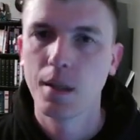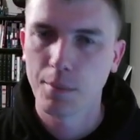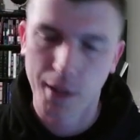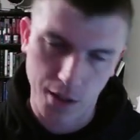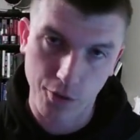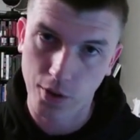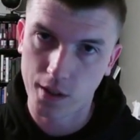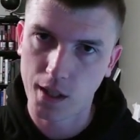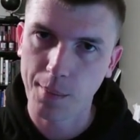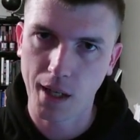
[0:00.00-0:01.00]
But they're for a
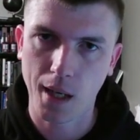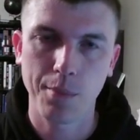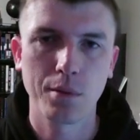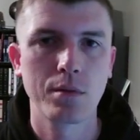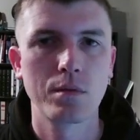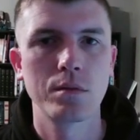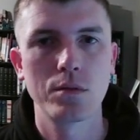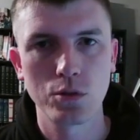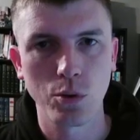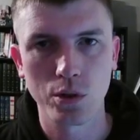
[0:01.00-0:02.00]
dummy app.
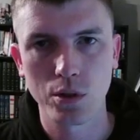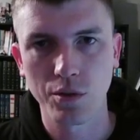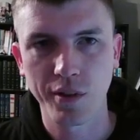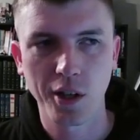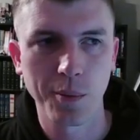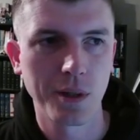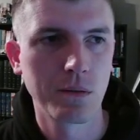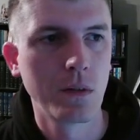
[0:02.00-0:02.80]
George, don't fire me.